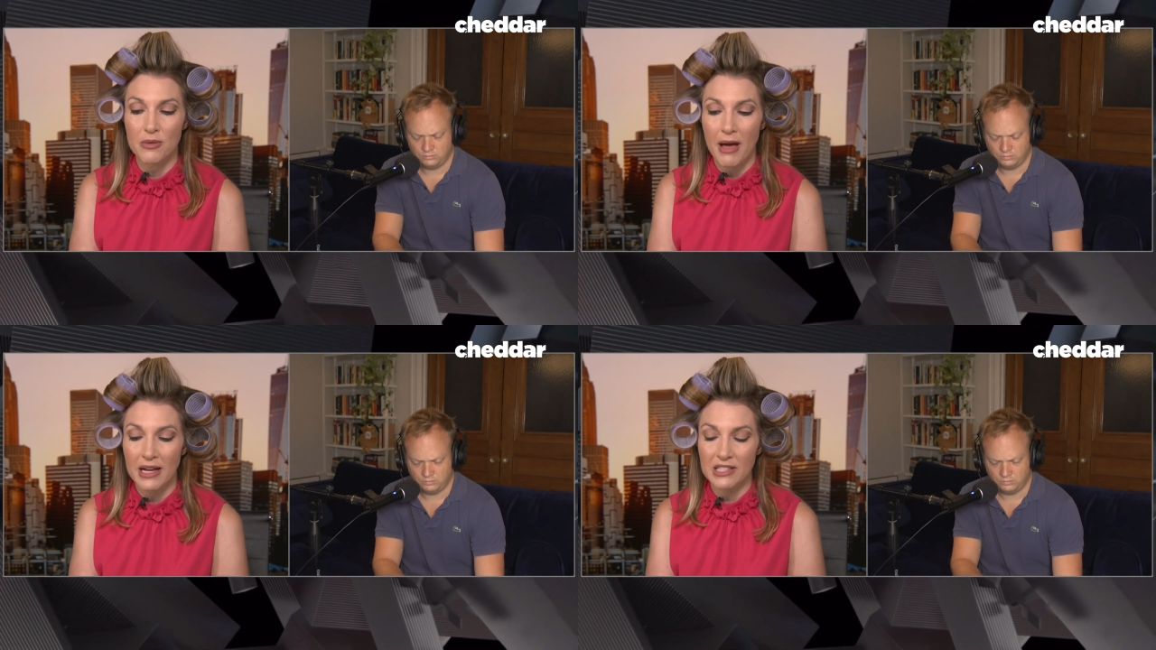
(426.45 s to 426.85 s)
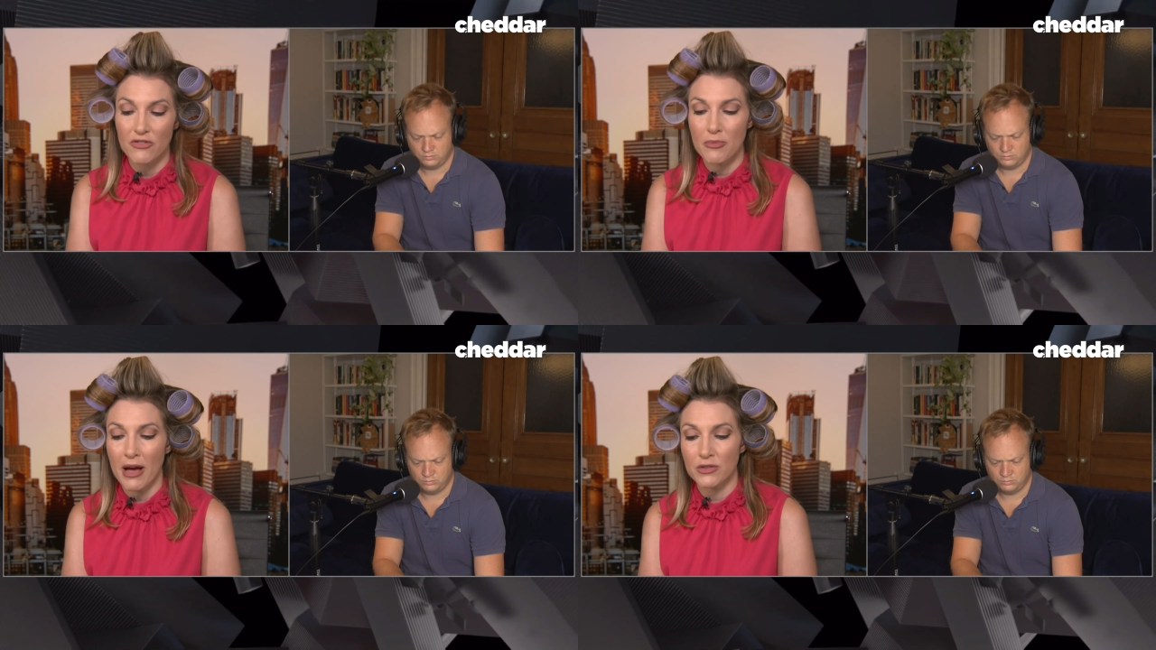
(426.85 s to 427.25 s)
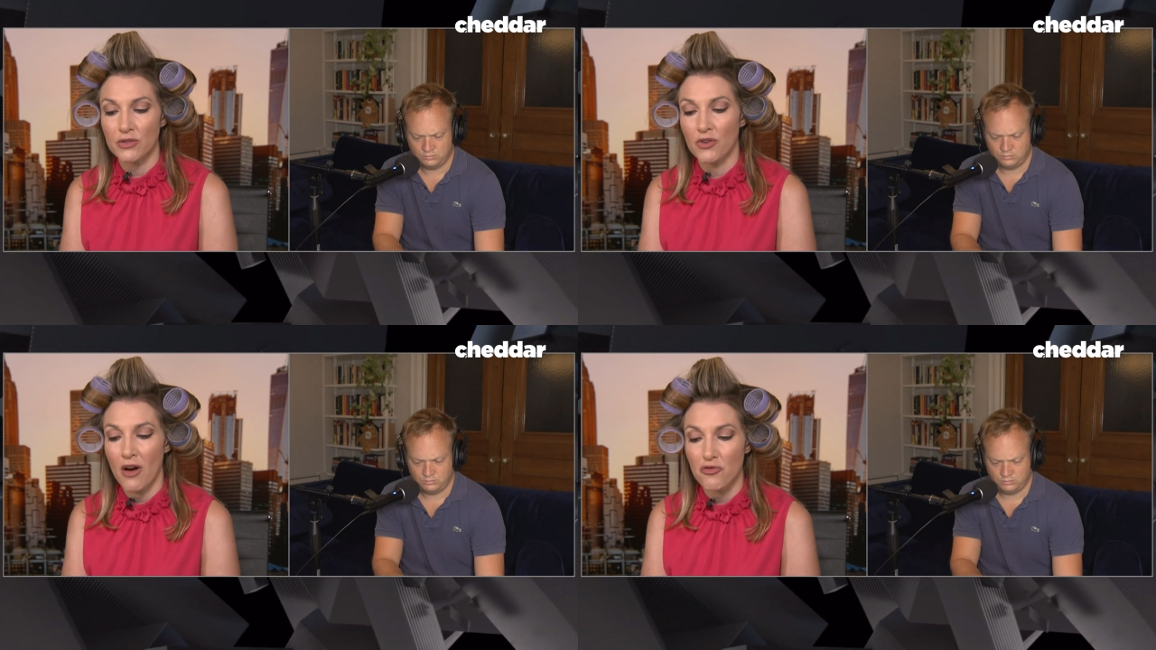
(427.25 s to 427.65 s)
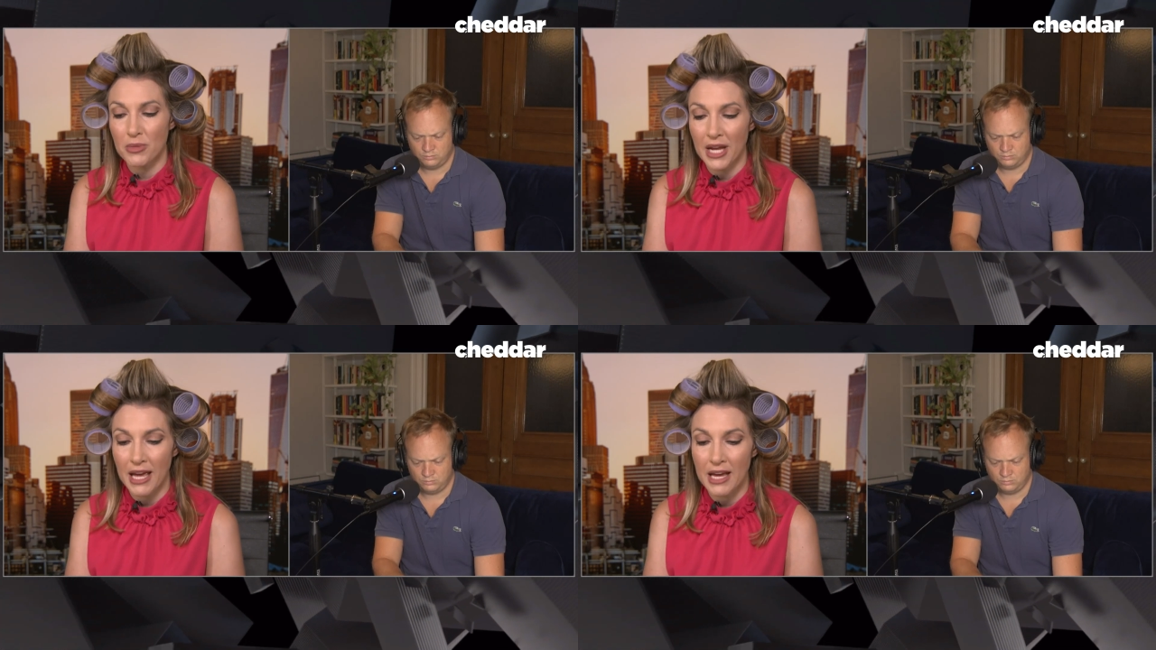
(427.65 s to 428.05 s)
Speaker 1: The massive amounts of
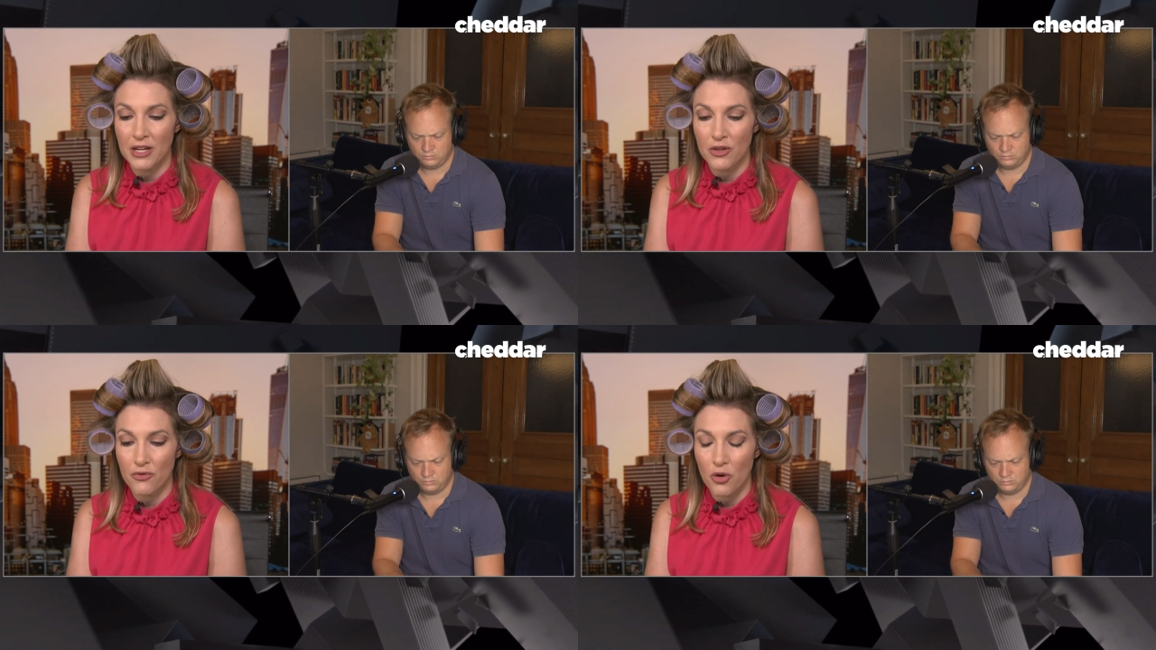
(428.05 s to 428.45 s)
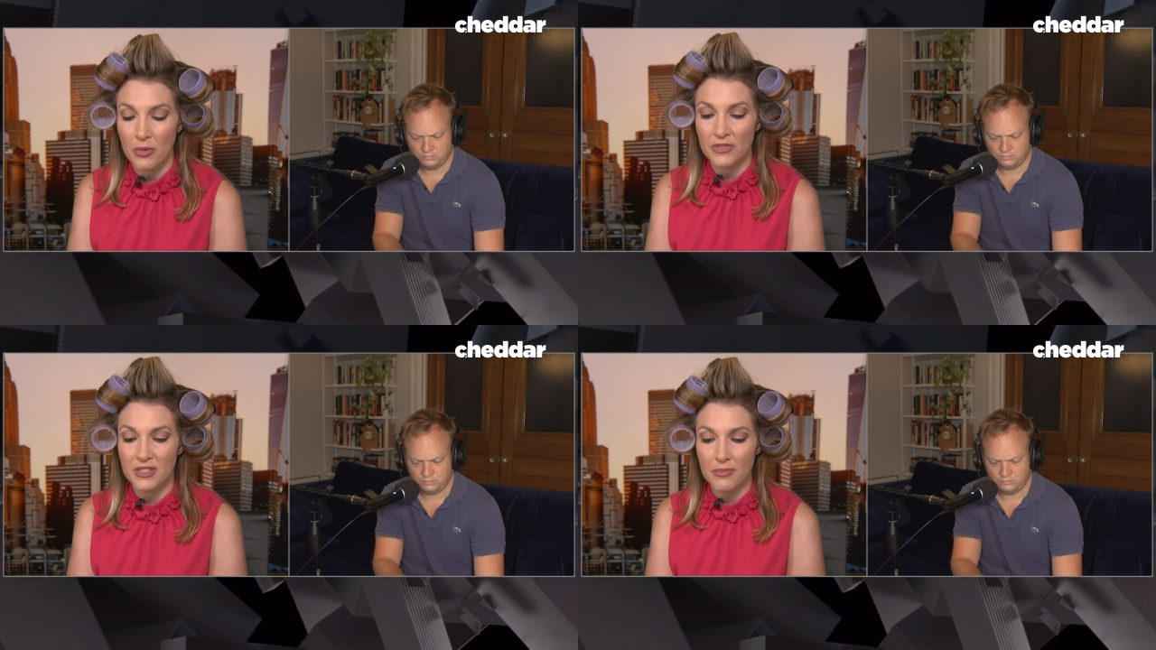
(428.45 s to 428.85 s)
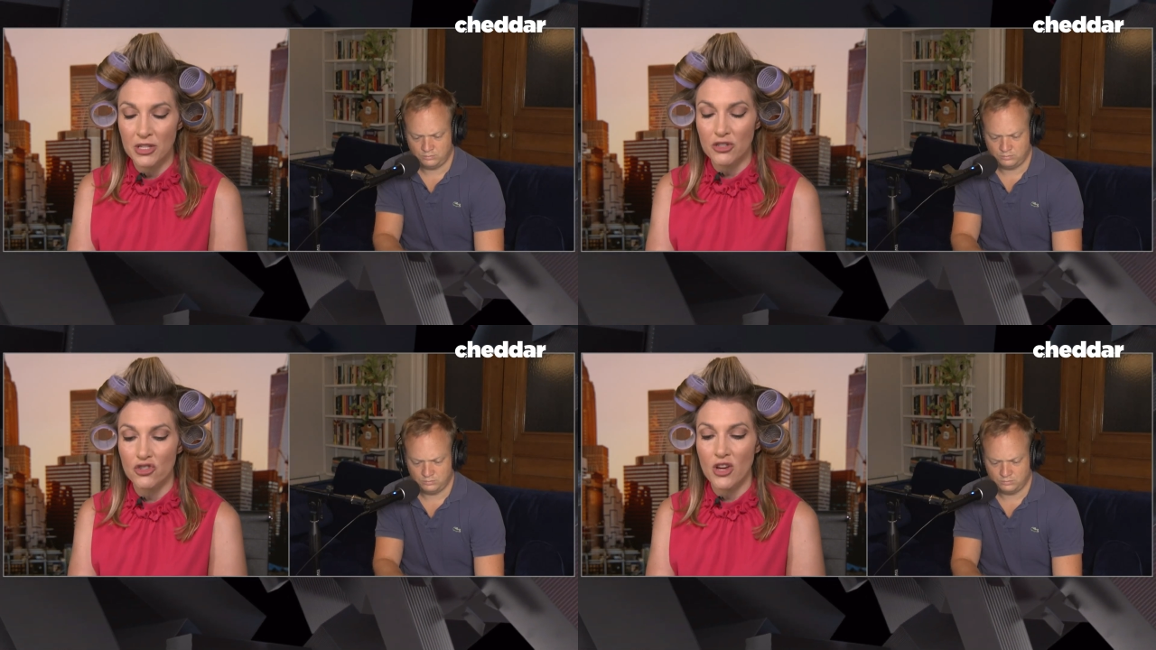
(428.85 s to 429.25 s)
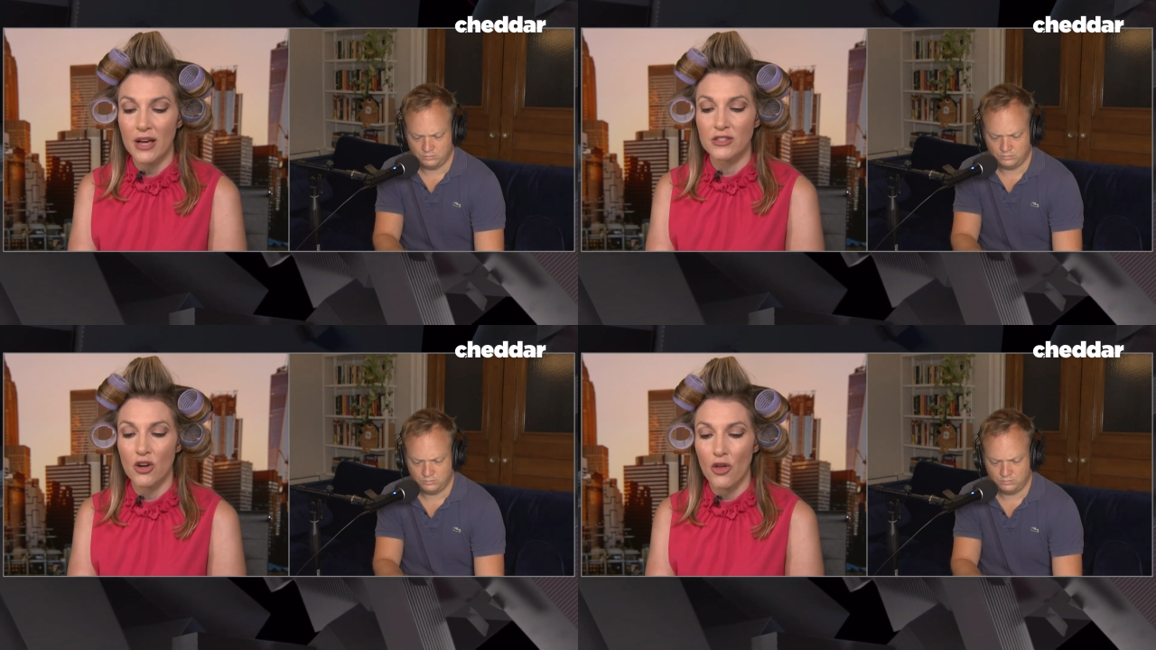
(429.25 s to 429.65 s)
government aid in the form of stimulus
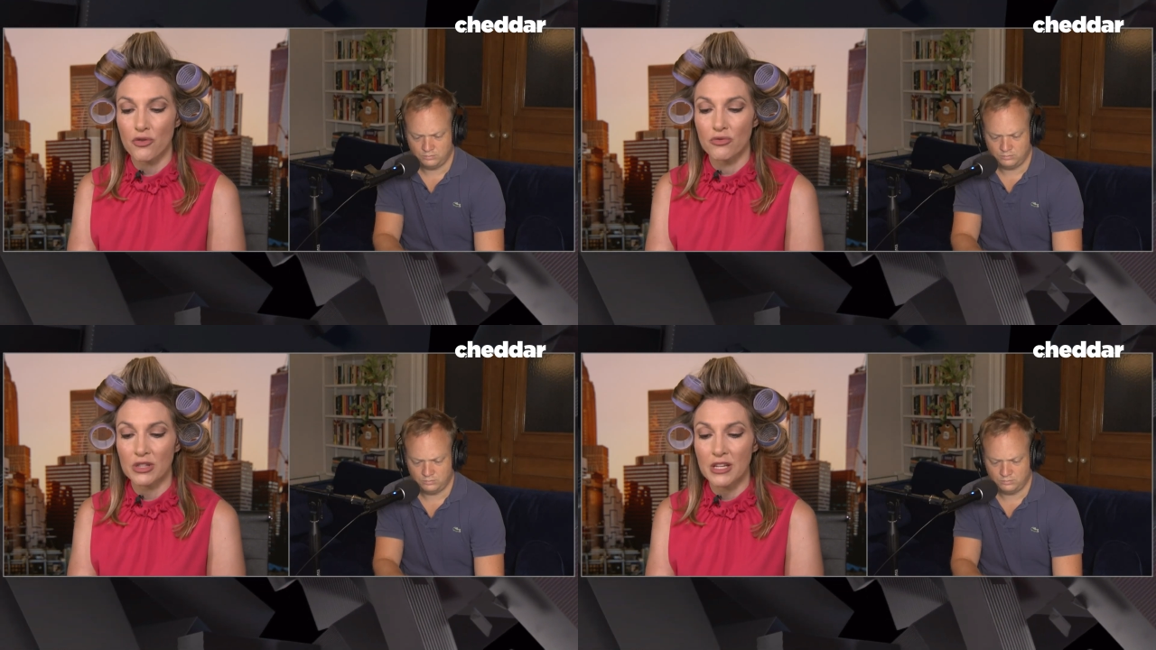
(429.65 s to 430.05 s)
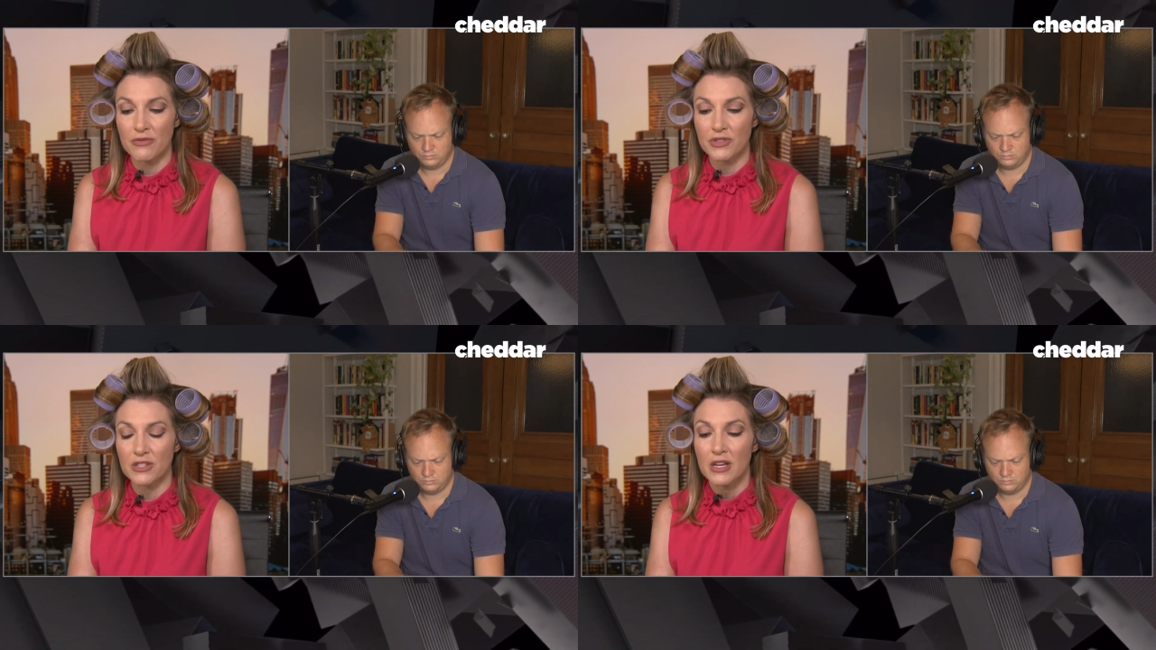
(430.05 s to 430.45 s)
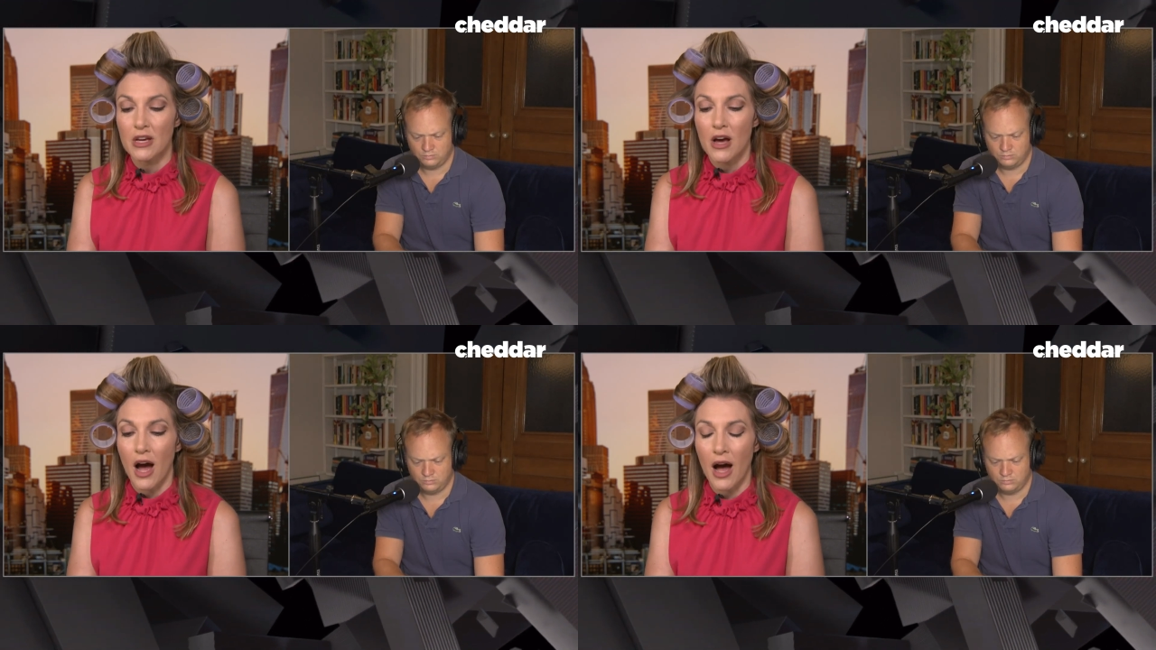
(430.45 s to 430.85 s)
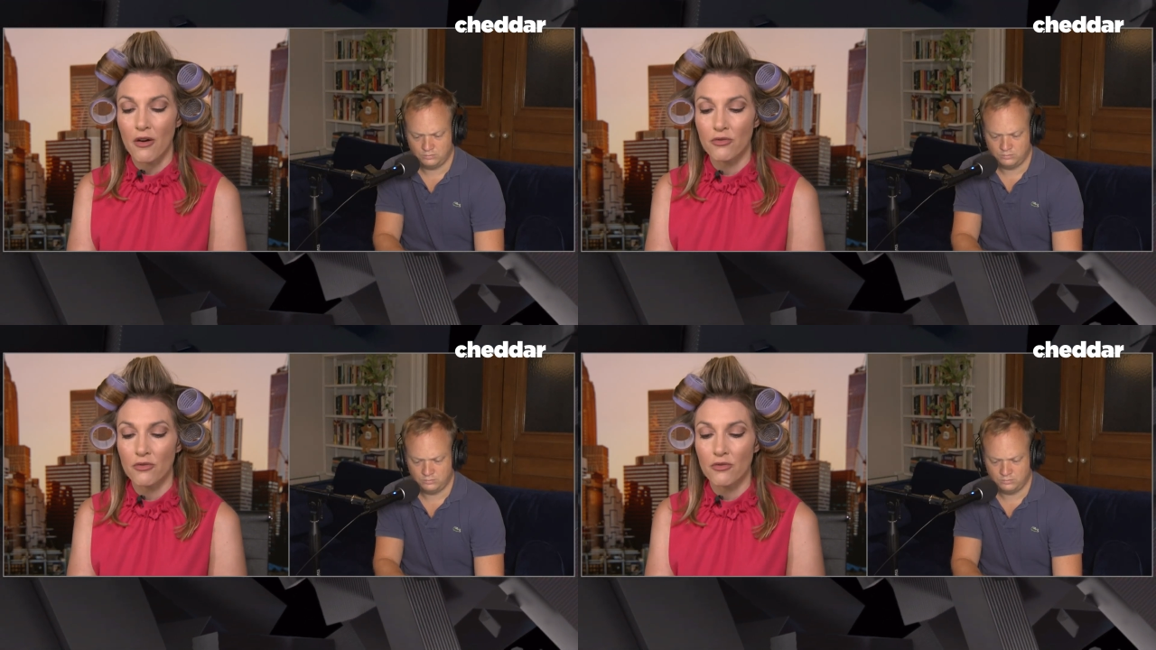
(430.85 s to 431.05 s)
checks and other reliefs uh,